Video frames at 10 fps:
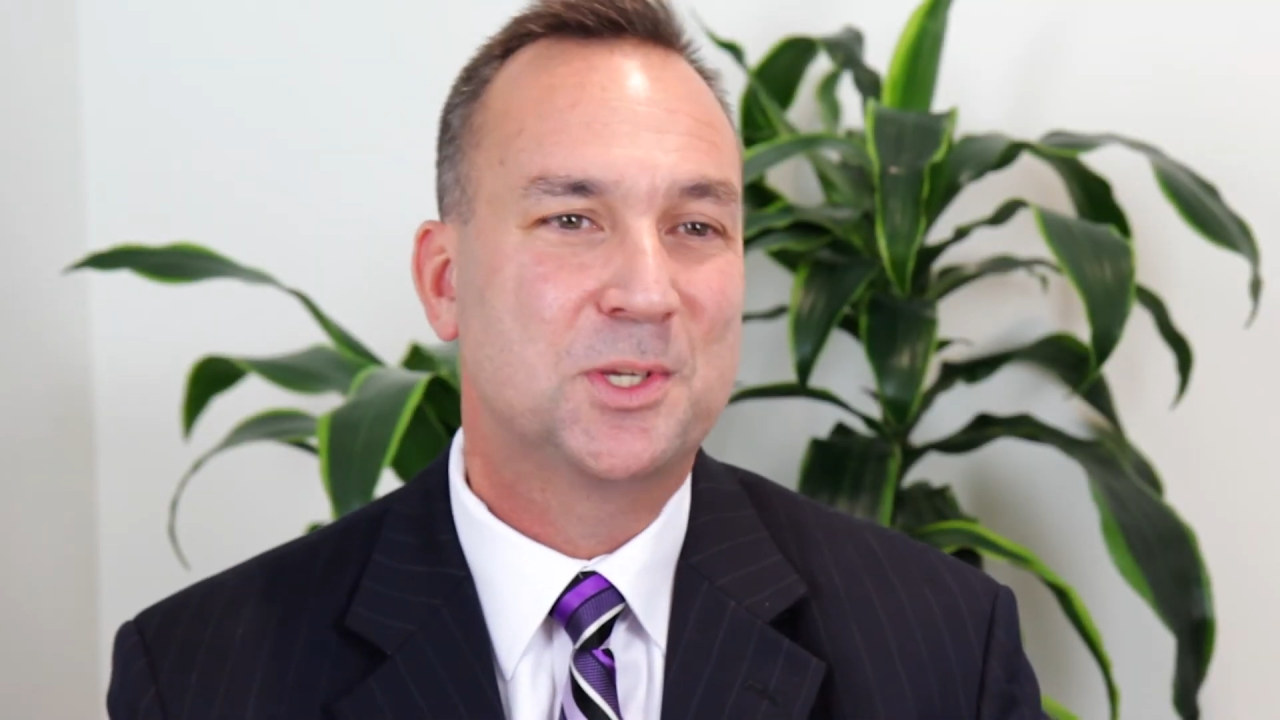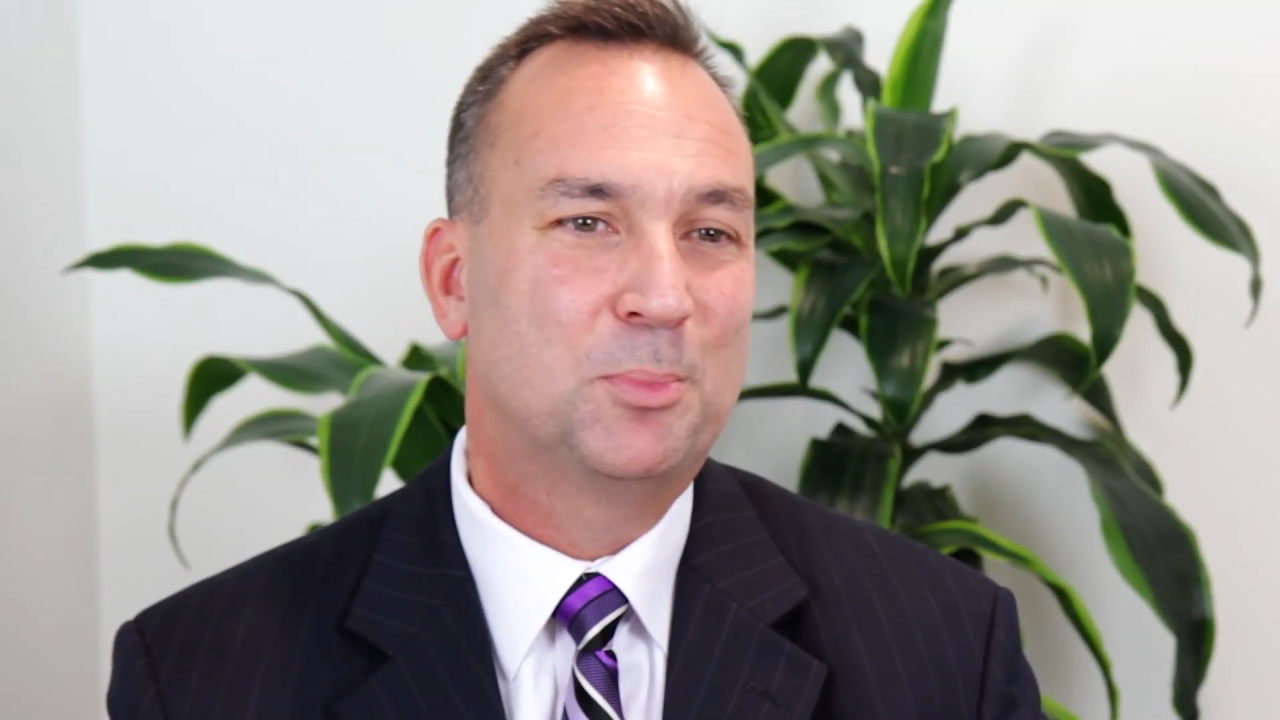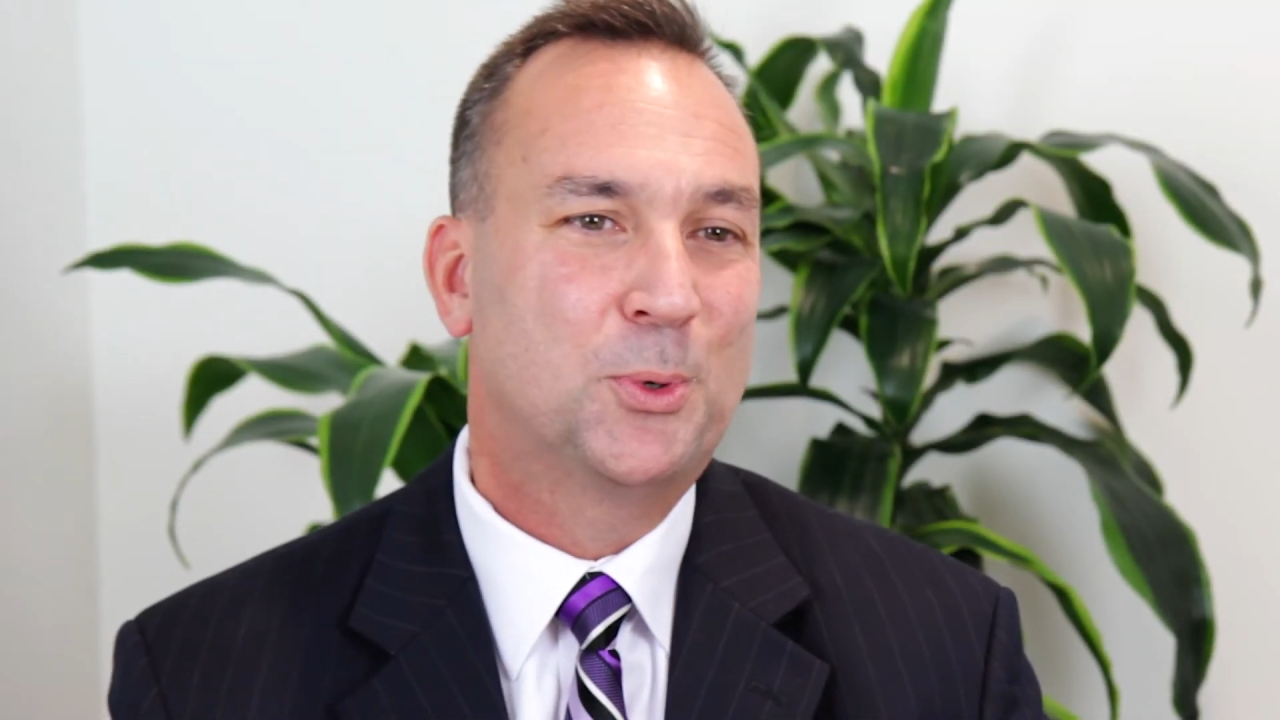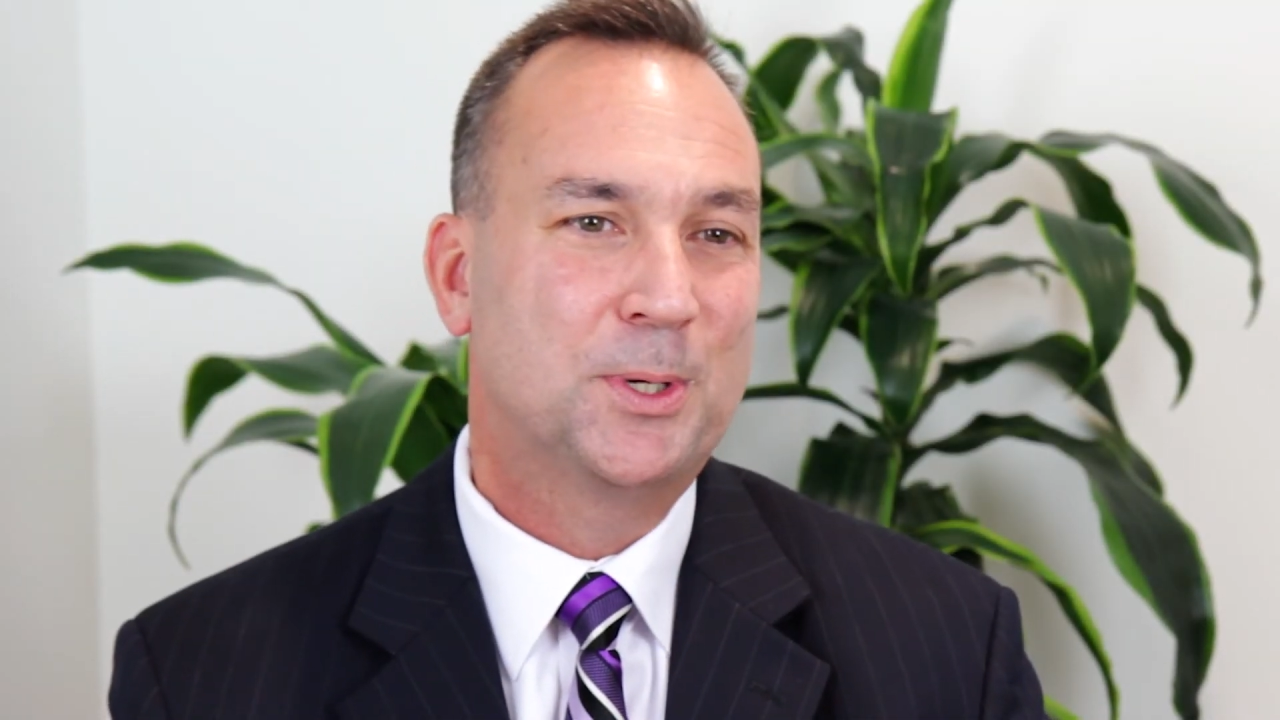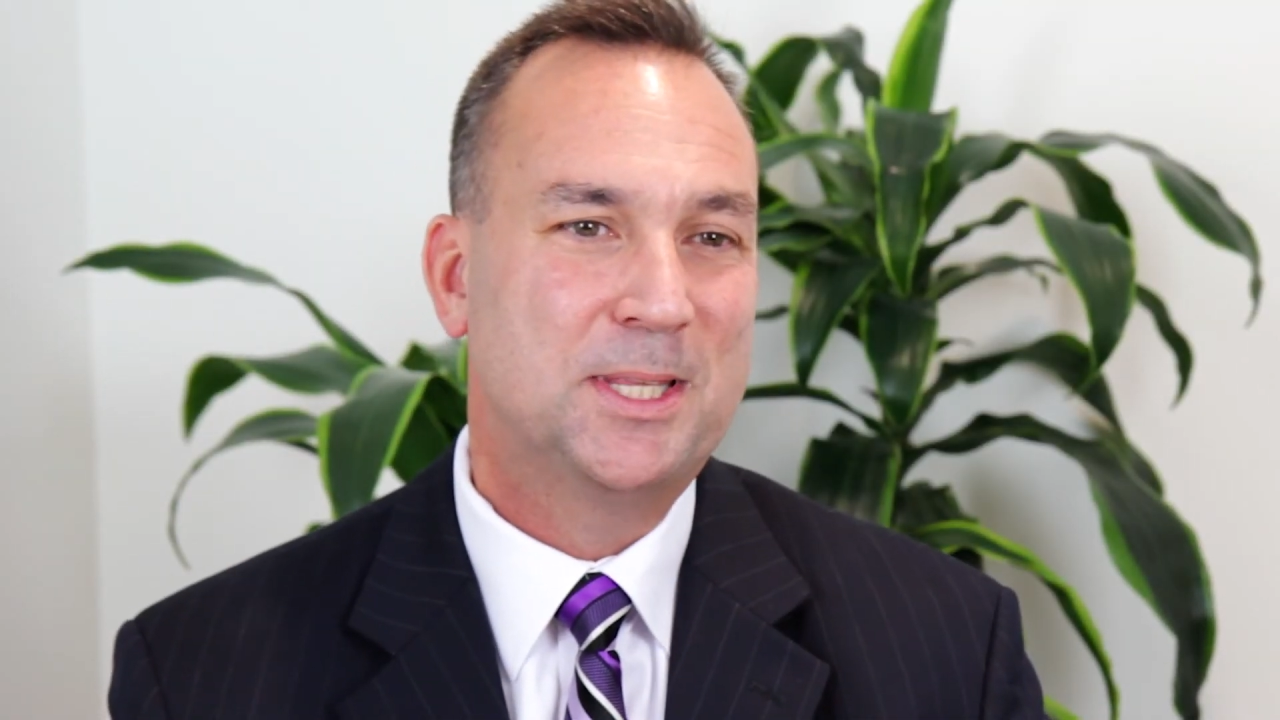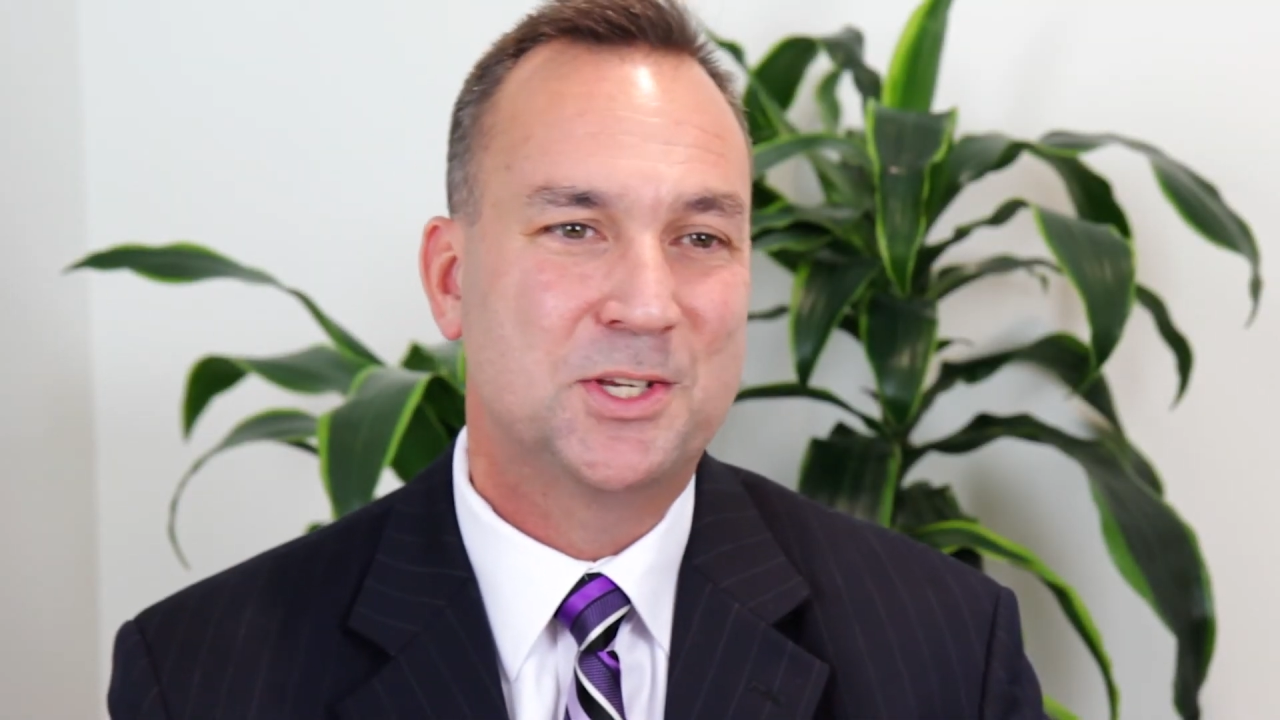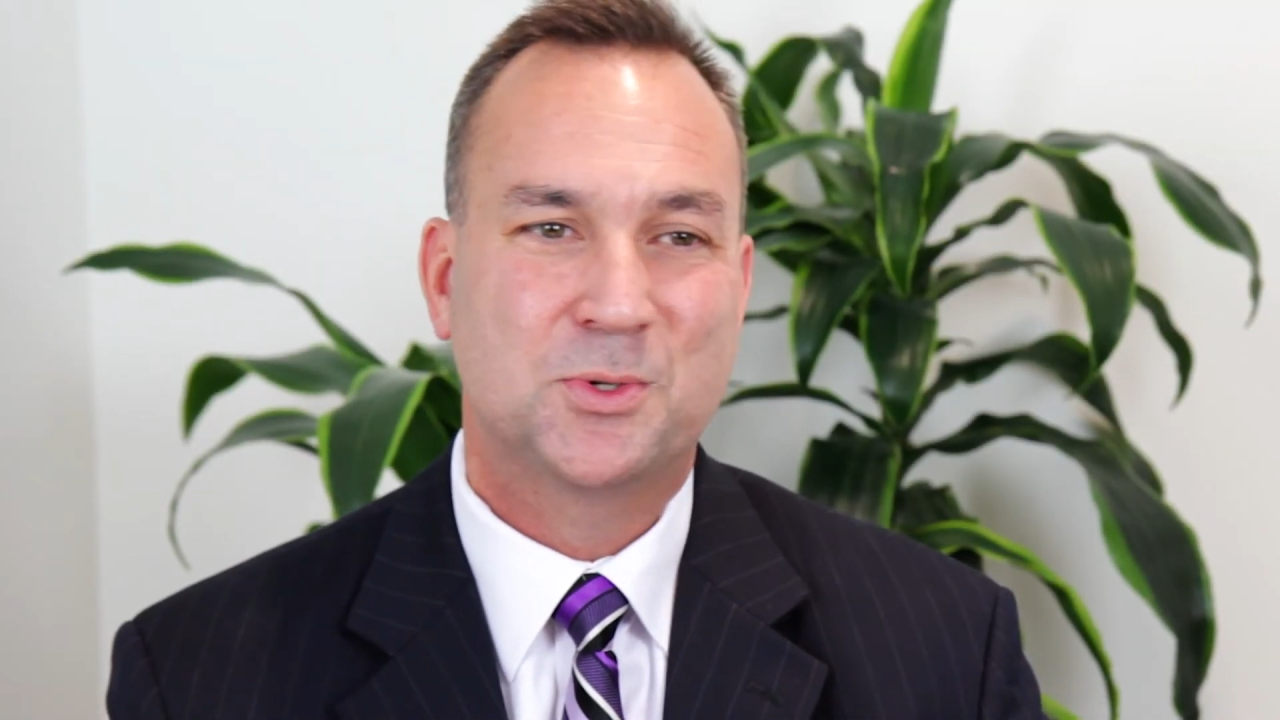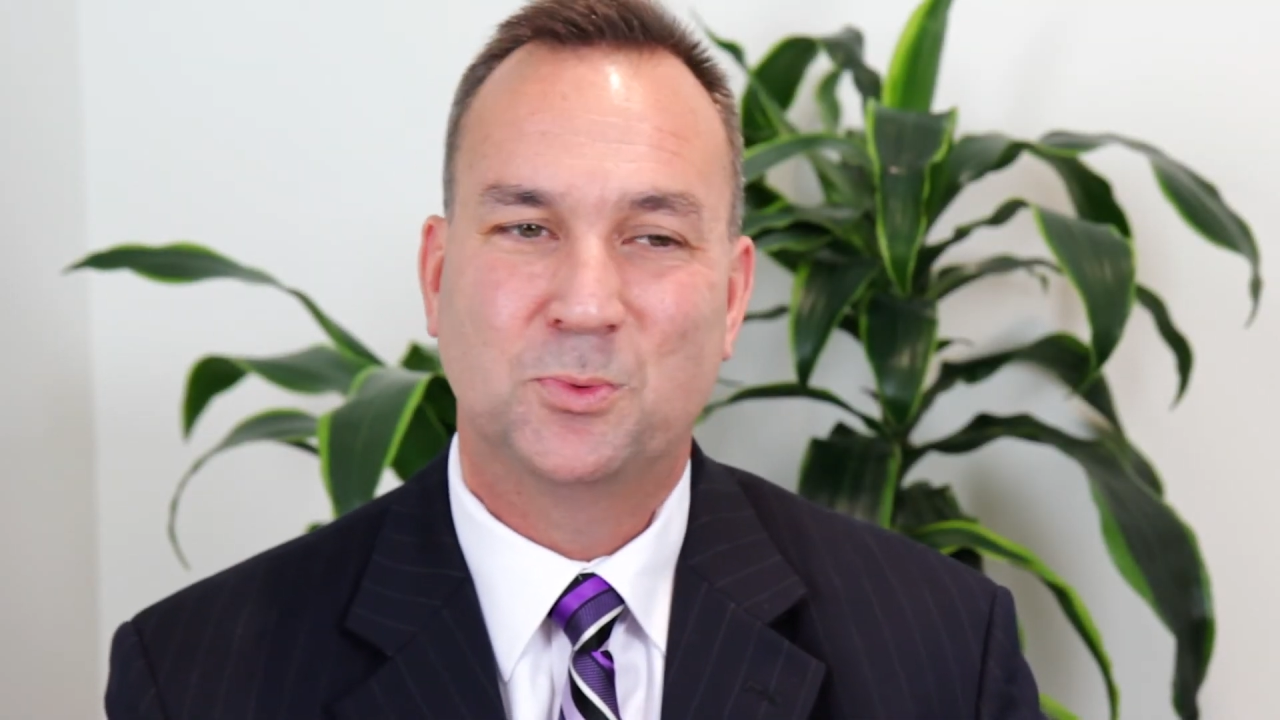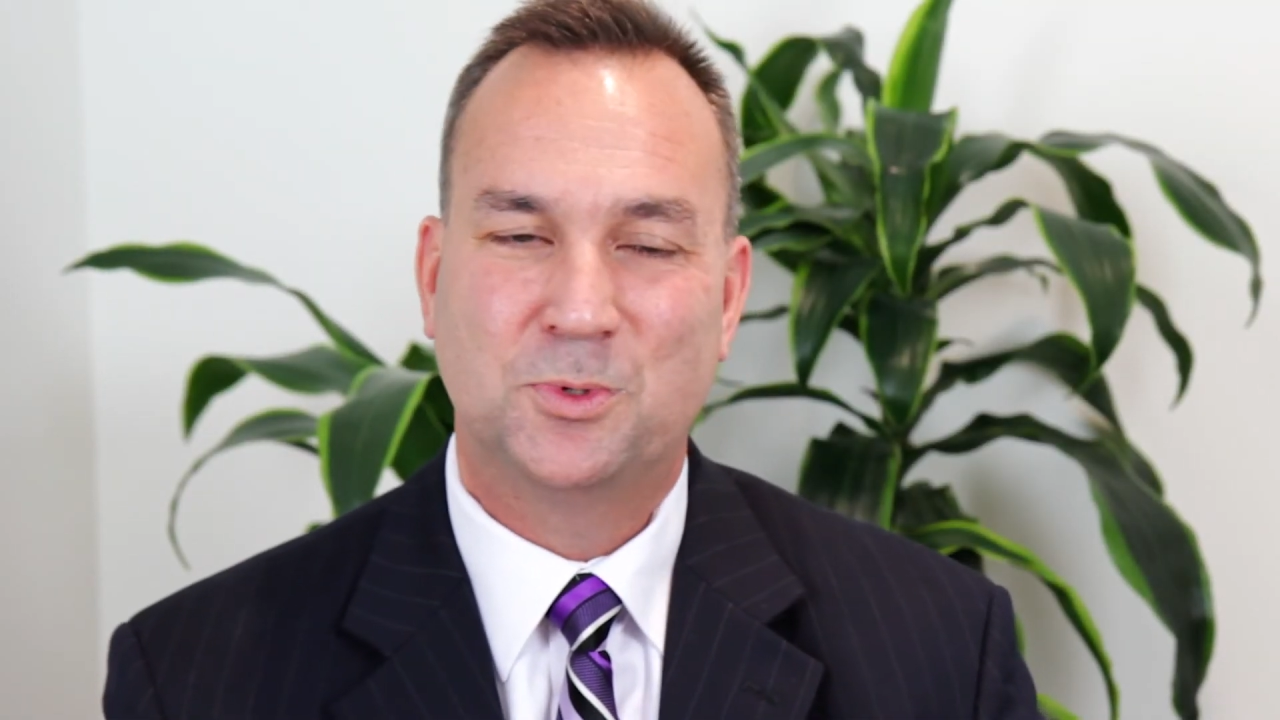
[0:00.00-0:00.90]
support this